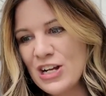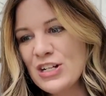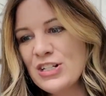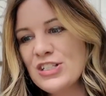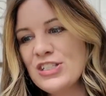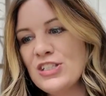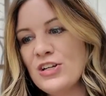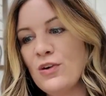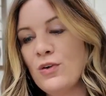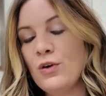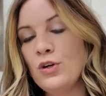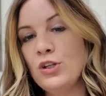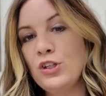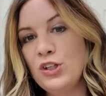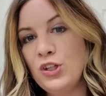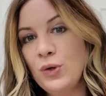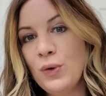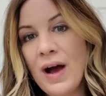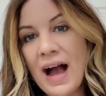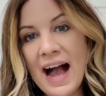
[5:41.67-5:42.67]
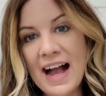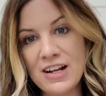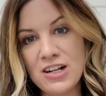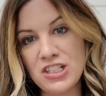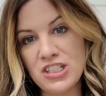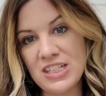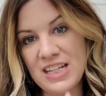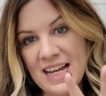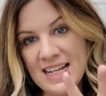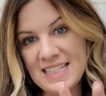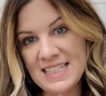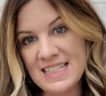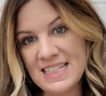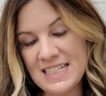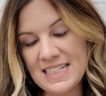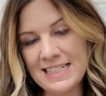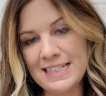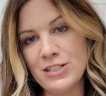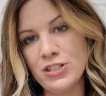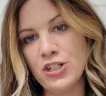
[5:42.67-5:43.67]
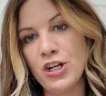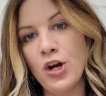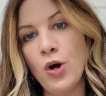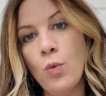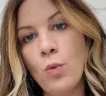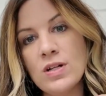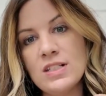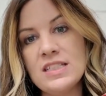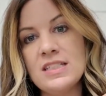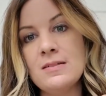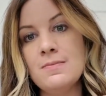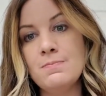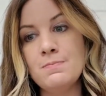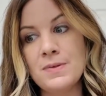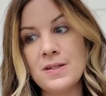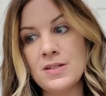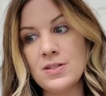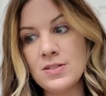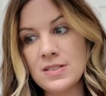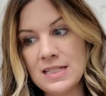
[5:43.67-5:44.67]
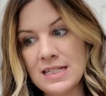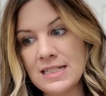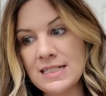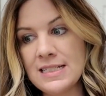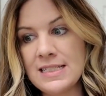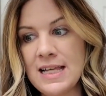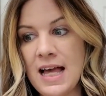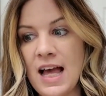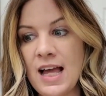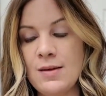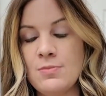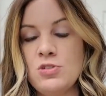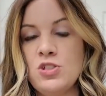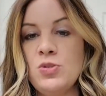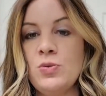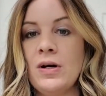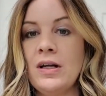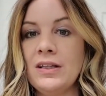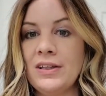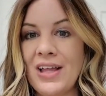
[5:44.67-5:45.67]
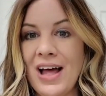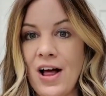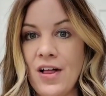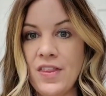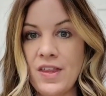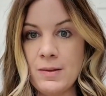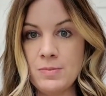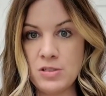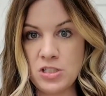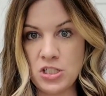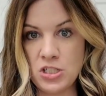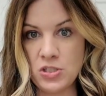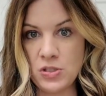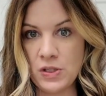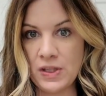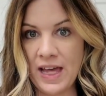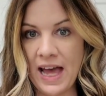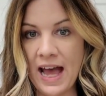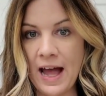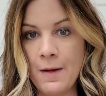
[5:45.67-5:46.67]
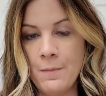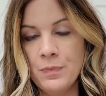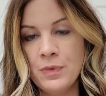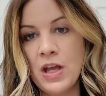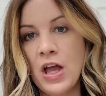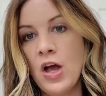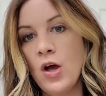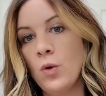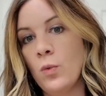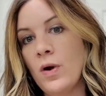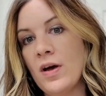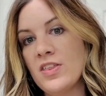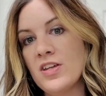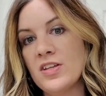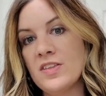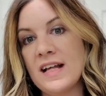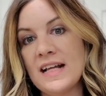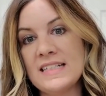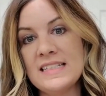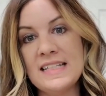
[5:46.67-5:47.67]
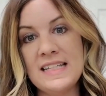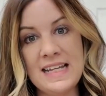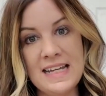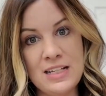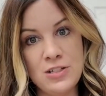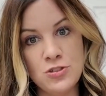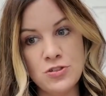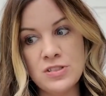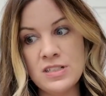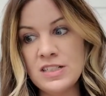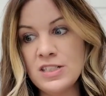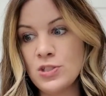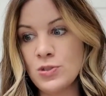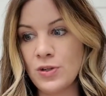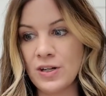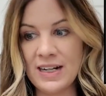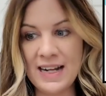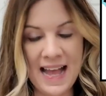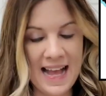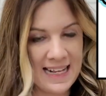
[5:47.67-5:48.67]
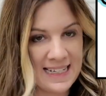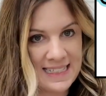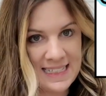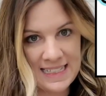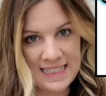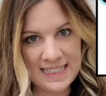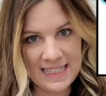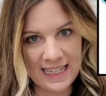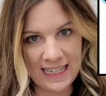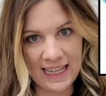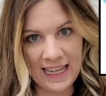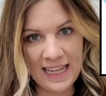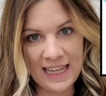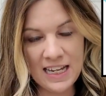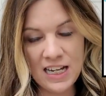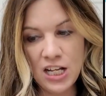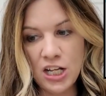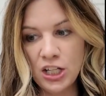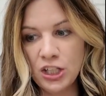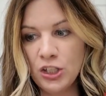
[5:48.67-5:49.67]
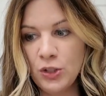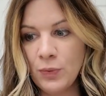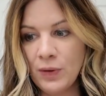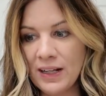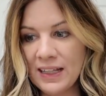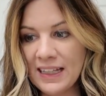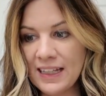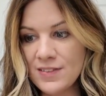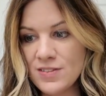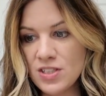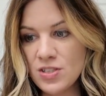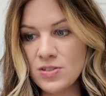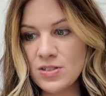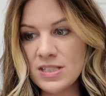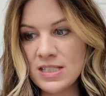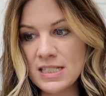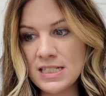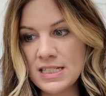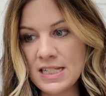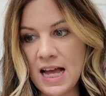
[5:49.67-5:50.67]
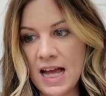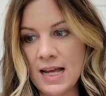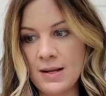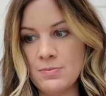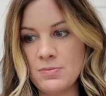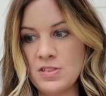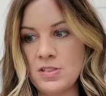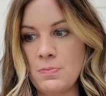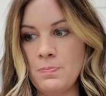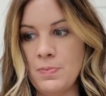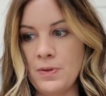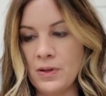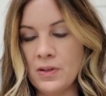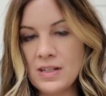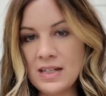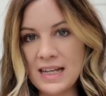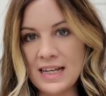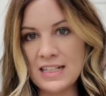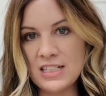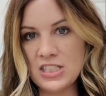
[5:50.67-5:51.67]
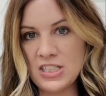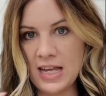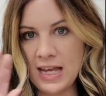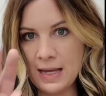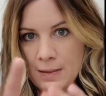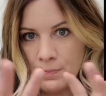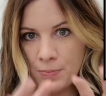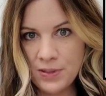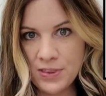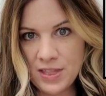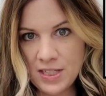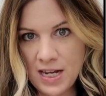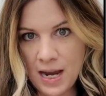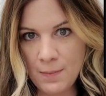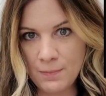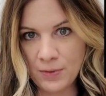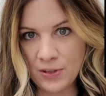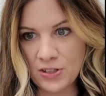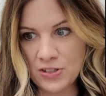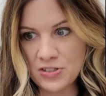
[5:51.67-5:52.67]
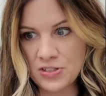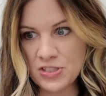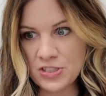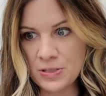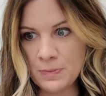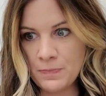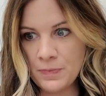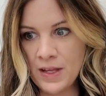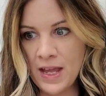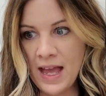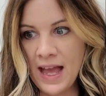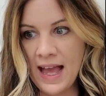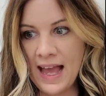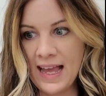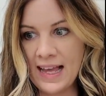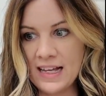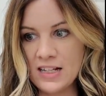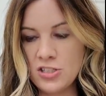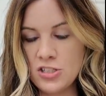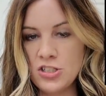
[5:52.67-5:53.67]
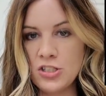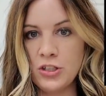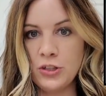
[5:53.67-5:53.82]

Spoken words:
So you actually, as the teacher, want to build in time to allow them to do that. Whether that's an entrance or an exit ticket, you want to give students the time to build in, to input the numbers, and to